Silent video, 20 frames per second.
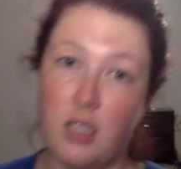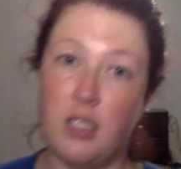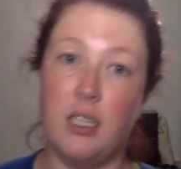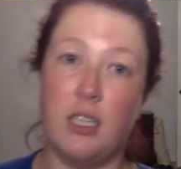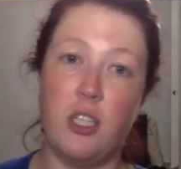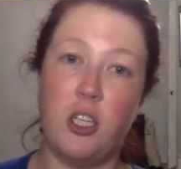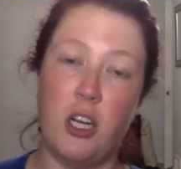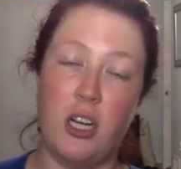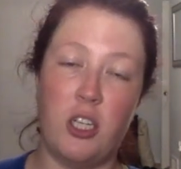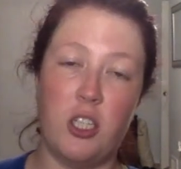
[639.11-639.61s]

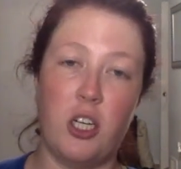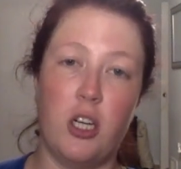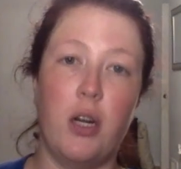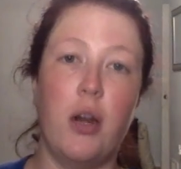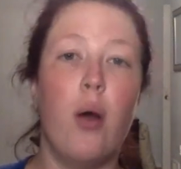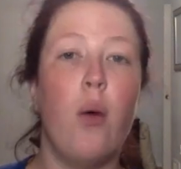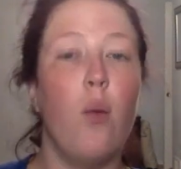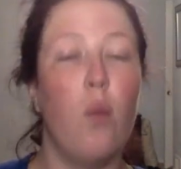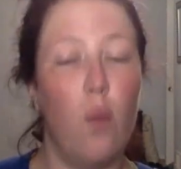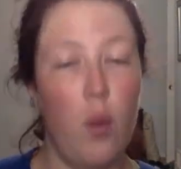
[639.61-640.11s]
Stitch Nation
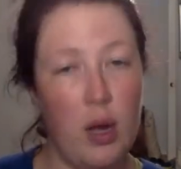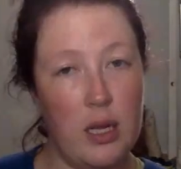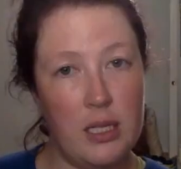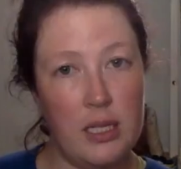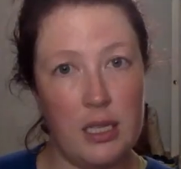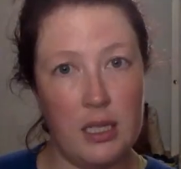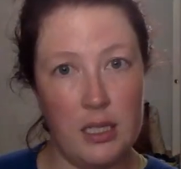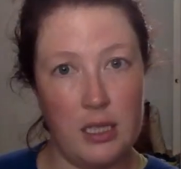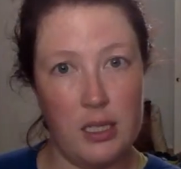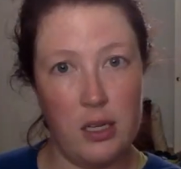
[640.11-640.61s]
was
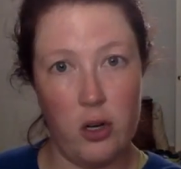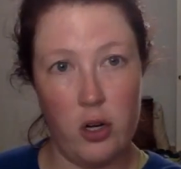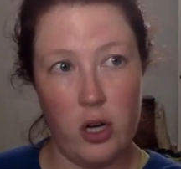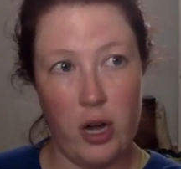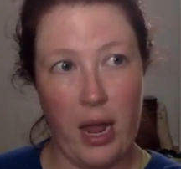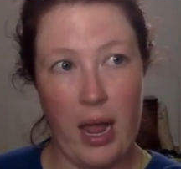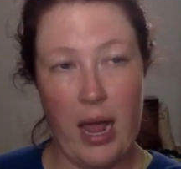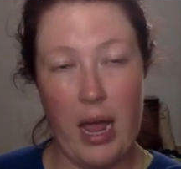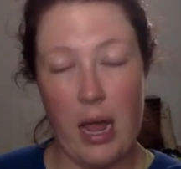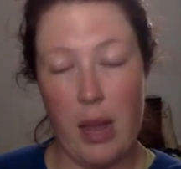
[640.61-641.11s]
considered
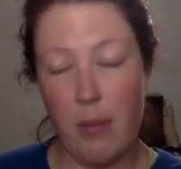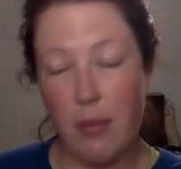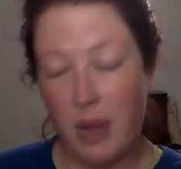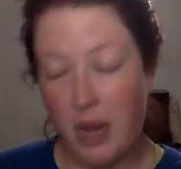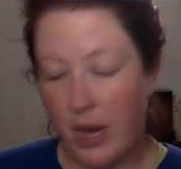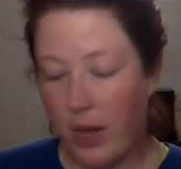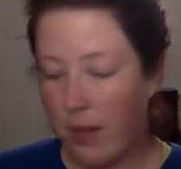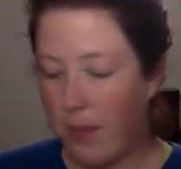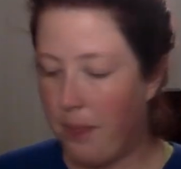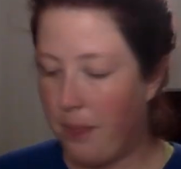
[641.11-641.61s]
a
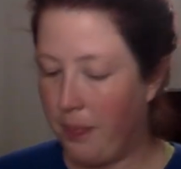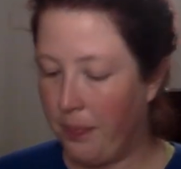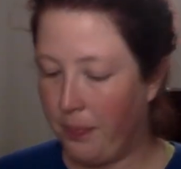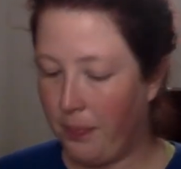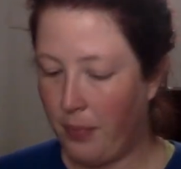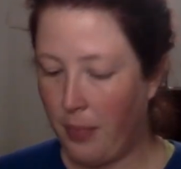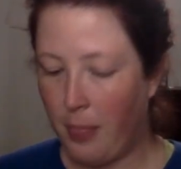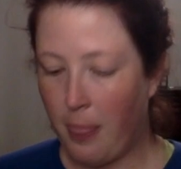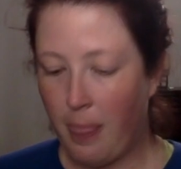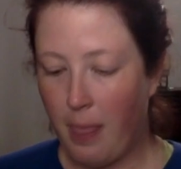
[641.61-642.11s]
medium,
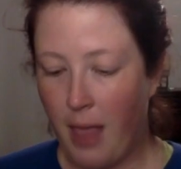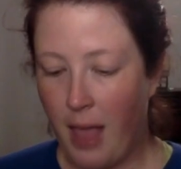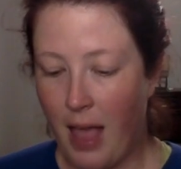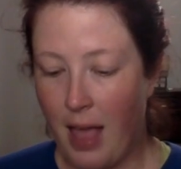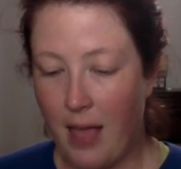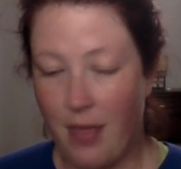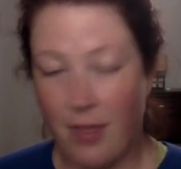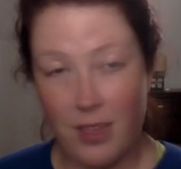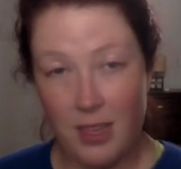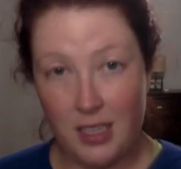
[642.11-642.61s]

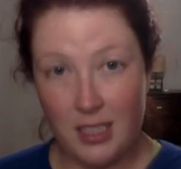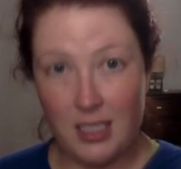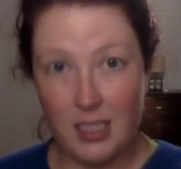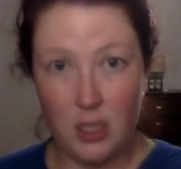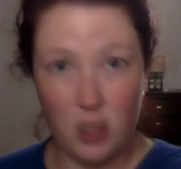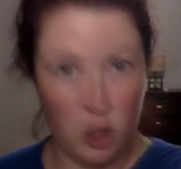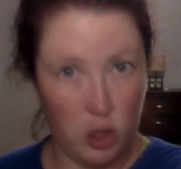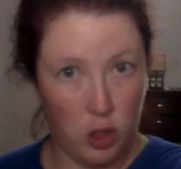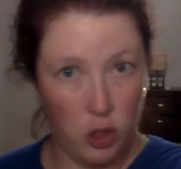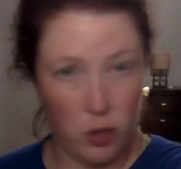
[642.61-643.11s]
and this is
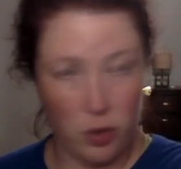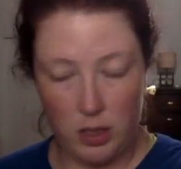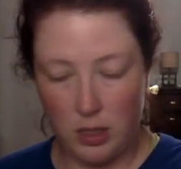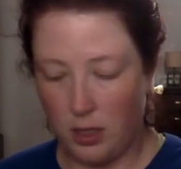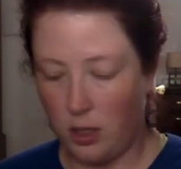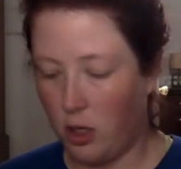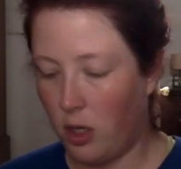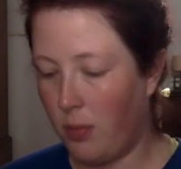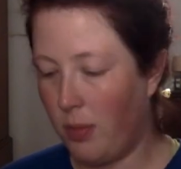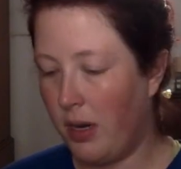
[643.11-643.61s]
also
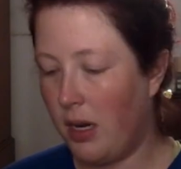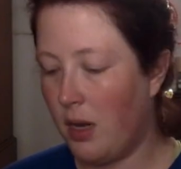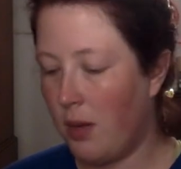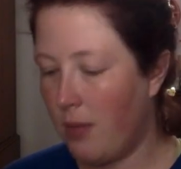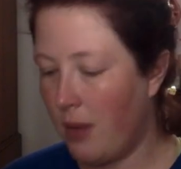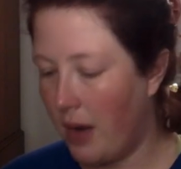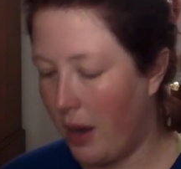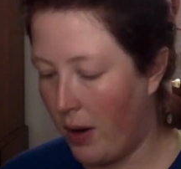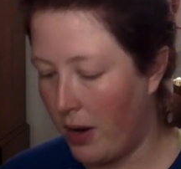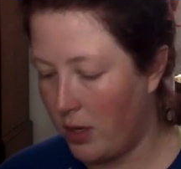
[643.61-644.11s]
considered a medium.
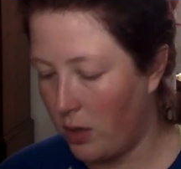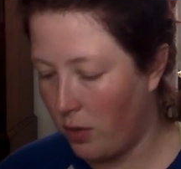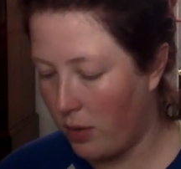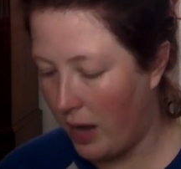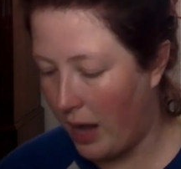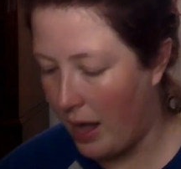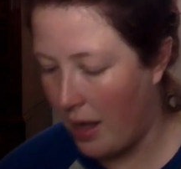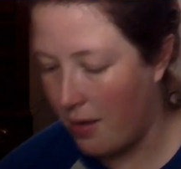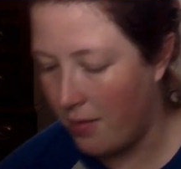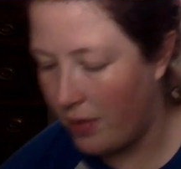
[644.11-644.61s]
Now I don't
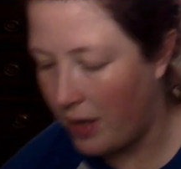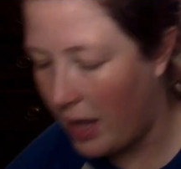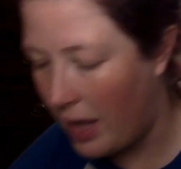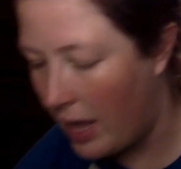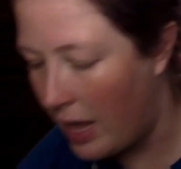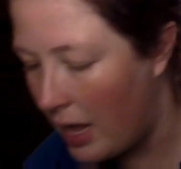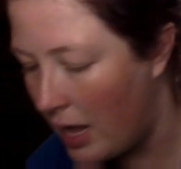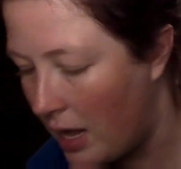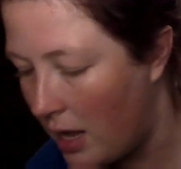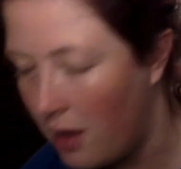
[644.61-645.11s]
have
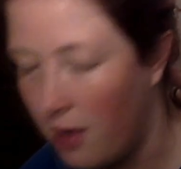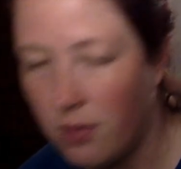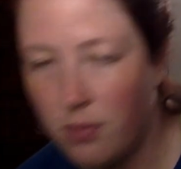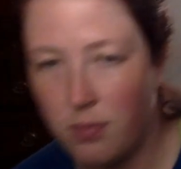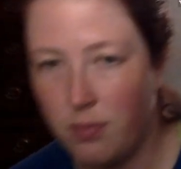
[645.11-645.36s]
a